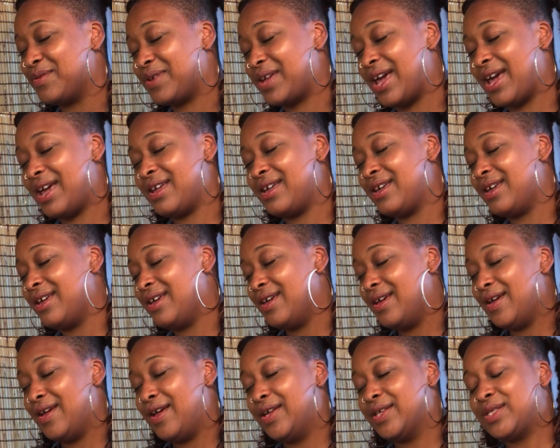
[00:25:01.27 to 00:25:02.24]
okay?
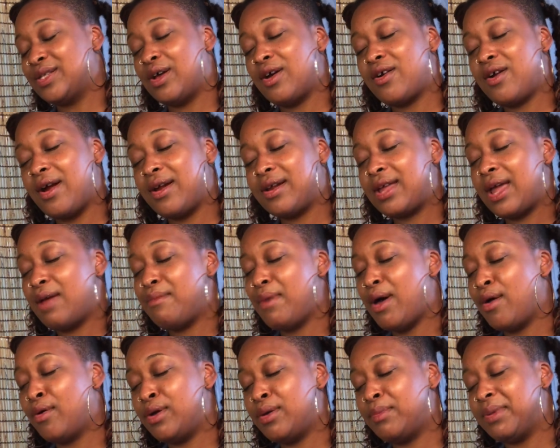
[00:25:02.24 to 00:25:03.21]
Star card came
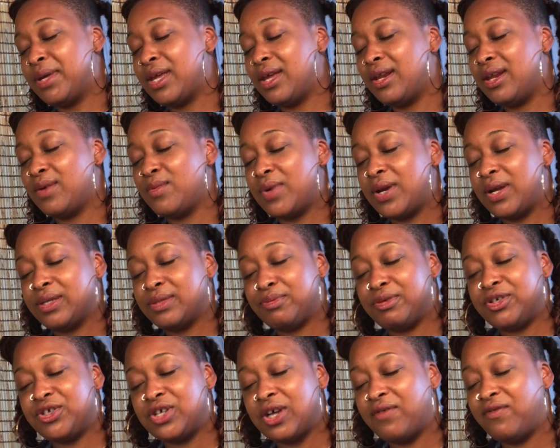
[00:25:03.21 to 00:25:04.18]
out in the beginning when I was
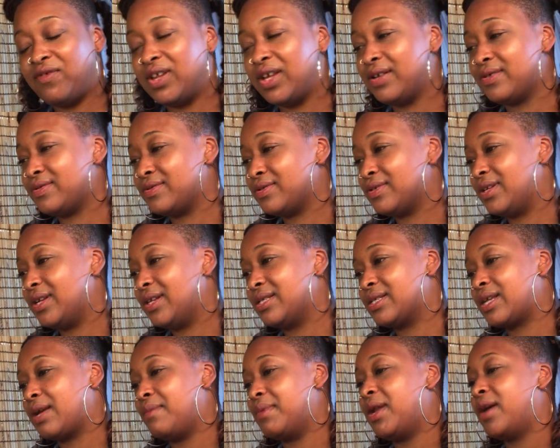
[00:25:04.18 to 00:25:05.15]
pre-shuffling. And
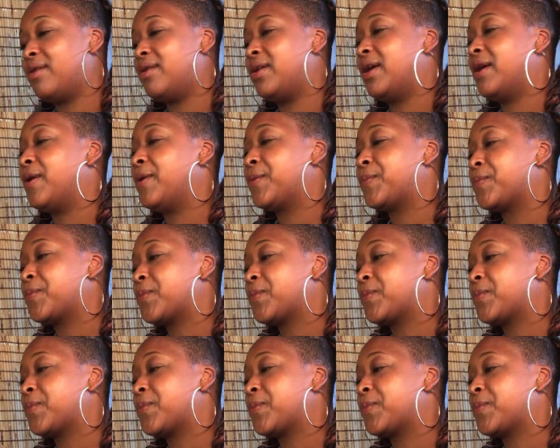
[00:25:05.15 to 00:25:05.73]
it's coming out now.